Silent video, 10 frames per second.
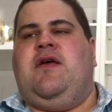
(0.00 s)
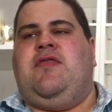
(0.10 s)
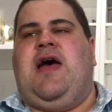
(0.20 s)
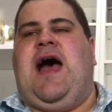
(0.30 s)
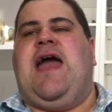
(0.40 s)

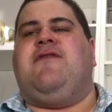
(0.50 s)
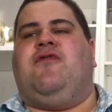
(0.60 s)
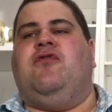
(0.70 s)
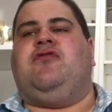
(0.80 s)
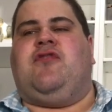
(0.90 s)
the
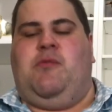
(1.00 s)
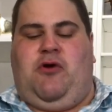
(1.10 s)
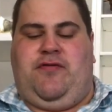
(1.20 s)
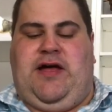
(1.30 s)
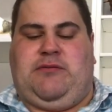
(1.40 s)
iPhones have come
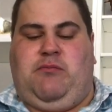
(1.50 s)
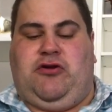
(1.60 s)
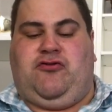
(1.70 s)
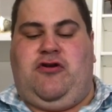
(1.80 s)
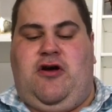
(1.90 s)
on that
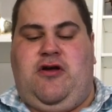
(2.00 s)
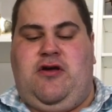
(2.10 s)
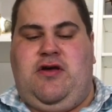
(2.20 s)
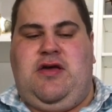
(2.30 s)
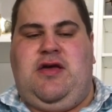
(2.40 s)
much now
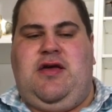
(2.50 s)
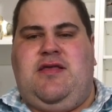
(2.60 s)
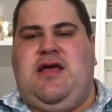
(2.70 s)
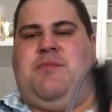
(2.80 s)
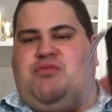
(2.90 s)

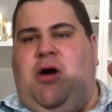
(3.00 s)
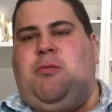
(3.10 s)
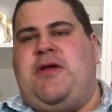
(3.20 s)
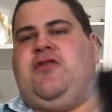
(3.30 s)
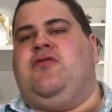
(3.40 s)
that I
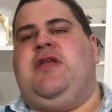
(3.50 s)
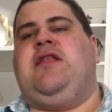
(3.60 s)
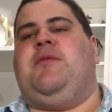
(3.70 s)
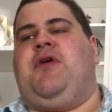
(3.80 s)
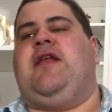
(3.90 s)
probably don't
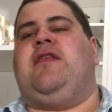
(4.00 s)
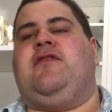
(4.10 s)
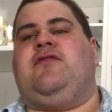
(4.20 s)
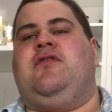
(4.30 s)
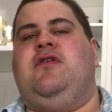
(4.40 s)
need to bring
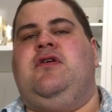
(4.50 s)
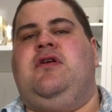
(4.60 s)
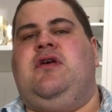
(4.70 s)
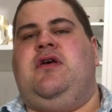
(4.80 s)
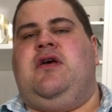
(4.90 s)
this.
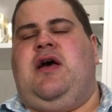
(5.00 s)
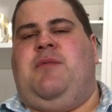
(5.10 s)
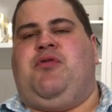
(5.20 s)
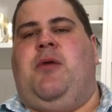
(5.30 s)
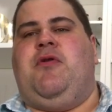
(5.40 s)

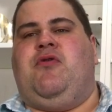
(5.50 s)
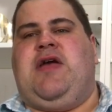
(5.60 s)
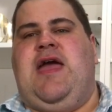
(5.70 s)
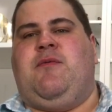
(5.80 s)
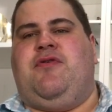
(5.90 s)
I'm probably
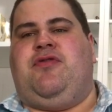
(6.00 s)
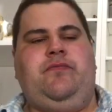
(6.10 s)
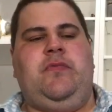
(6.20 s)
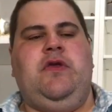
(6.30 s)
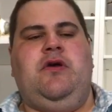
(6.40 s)
okay with
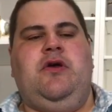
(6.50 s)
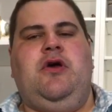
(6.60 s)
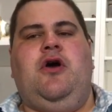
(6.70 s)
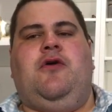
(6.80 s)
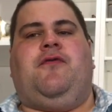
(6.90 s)

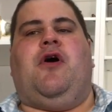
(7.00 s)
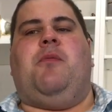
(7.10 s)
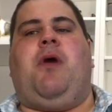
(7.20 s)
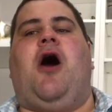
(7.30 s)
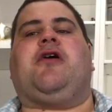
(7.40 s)
for
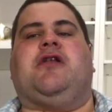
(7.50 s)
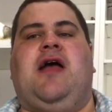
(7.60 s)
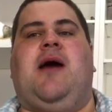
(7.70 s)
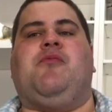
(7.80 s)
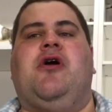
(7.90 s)
a pocket
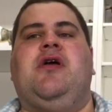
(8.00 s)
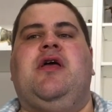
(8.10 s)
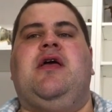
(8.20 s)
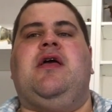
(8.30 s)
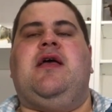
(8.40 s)
camera.
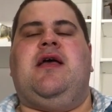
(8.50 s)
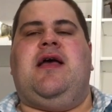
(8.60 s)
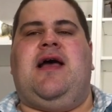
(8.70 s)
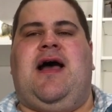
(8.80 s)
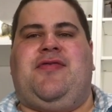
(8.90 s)

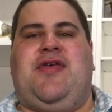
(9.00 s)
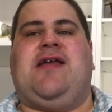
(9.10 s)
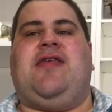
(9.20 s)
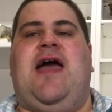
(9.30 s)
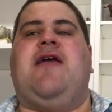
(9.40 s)
I
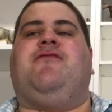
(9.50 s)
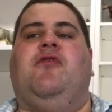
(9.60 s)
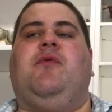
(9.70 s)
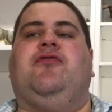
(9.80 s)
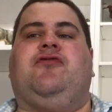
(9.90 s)
think the
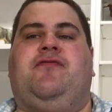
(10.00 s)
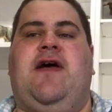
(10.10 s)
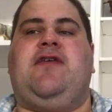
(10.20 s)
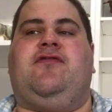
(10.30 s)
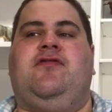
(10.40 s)
iPhone will
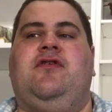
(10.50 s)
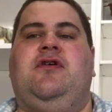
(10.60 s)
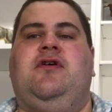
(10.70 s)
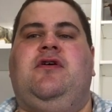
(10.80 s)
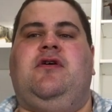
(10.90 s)
suffice.
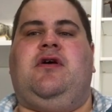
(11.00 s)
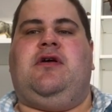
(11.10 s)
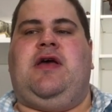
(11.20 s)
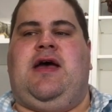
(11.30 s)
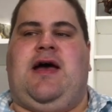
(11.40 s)

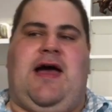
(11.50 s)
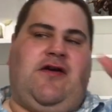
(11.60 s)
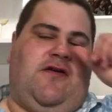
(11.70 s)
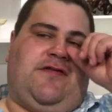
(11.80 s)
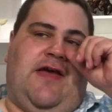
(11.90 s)
Uh, I
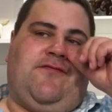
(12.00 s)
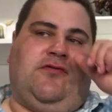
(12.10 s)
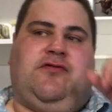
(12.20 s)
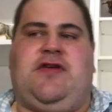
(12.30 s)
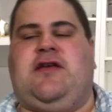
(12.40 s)
use
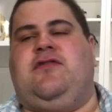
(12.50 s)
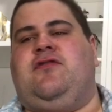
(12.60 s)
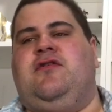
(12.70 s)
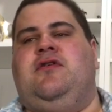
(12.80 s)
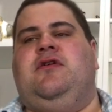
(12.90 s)
iPhone
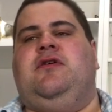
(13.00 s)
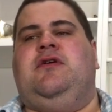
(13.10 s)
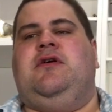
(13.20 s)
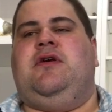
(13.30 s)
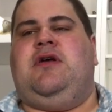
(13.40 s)
6
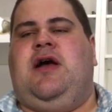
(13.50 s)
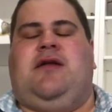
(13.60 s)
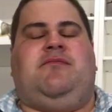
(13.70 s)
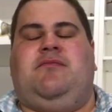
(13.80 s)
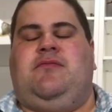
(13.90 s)

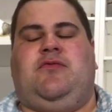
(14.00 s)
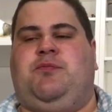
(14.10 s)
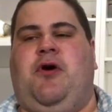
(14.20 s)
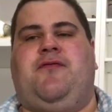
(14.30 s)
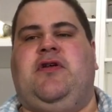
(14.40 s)
and
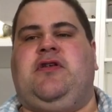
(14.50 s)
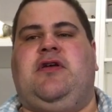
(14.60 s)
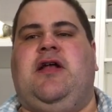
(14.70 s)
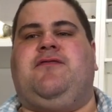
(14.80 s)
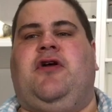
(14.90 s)
it's
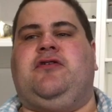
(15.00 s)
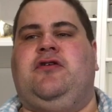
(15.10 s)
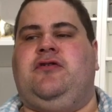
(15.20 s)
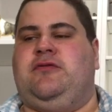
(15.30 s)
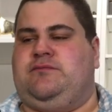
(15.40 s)
perfect, can't fault it.